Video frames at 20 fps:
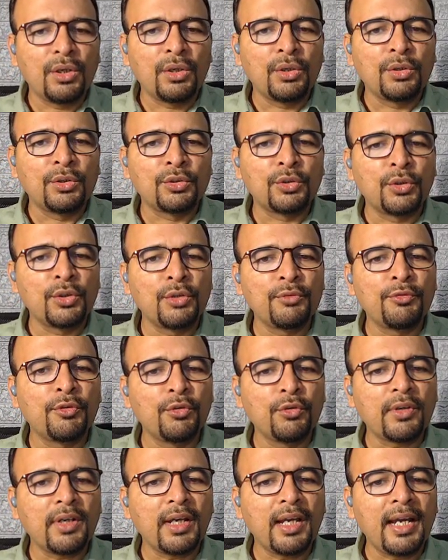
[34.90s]
So if you
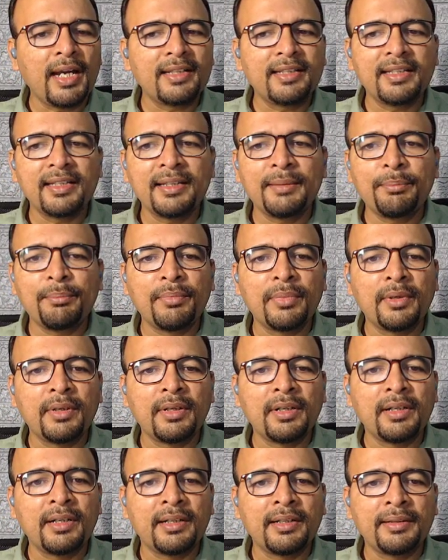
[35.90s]
look at the
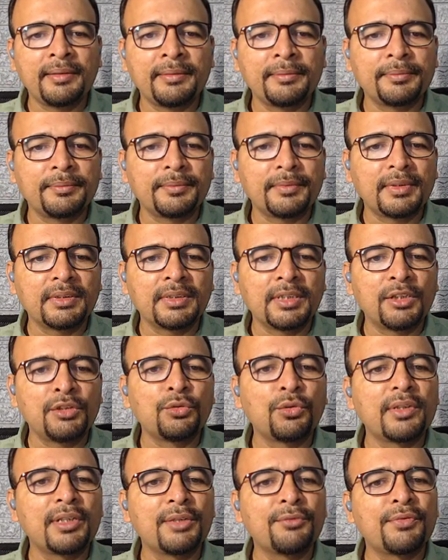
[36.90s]
uh, the two
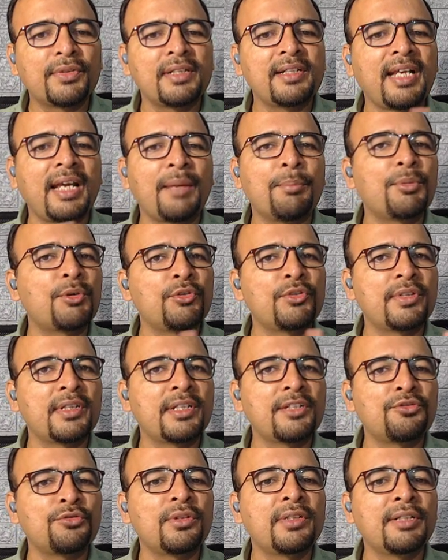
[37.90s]
different approaches
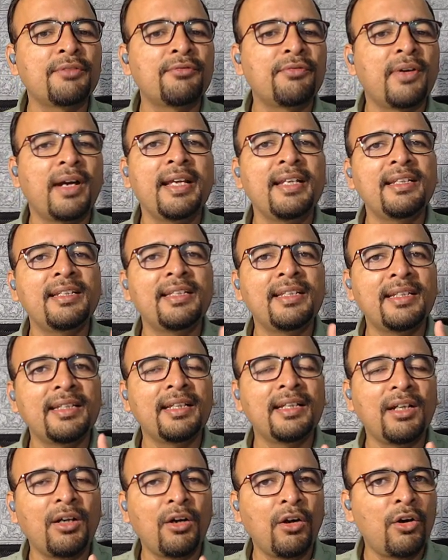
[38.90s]
to define the
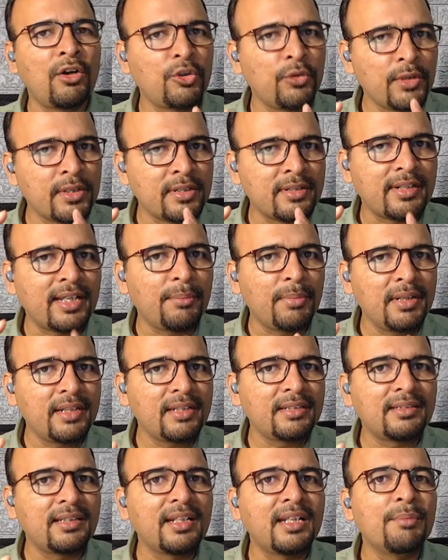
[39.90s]
or to establish
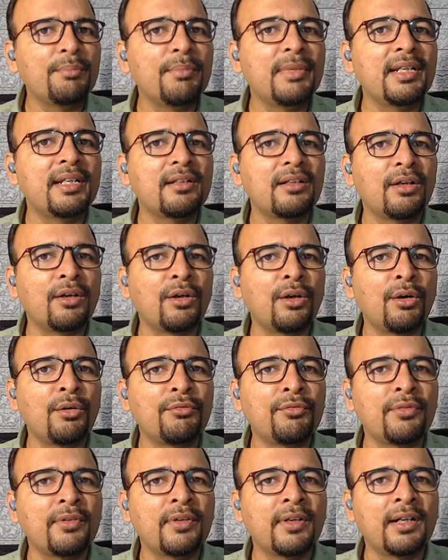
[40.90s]
the limit of
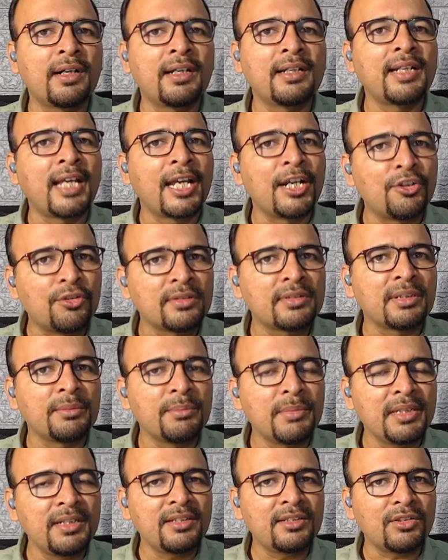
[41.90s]
uh,
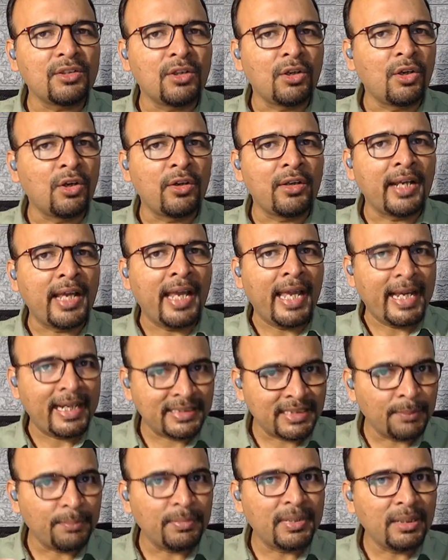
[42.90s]
nitrosamines or
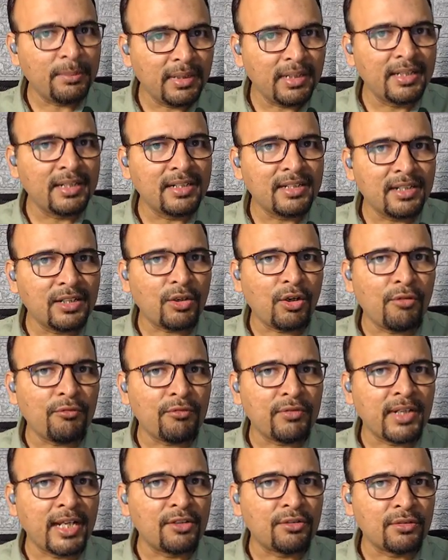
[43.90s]
acceptable intake of
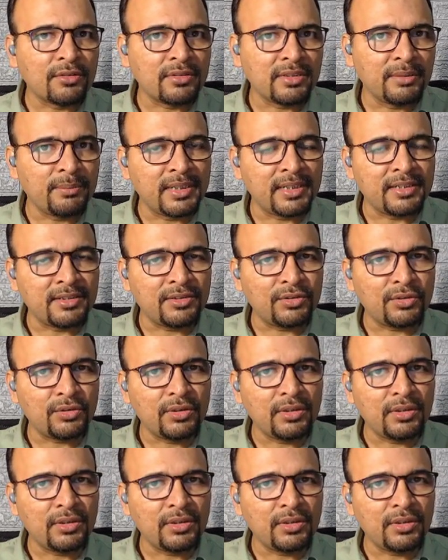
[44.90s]
nitrosamines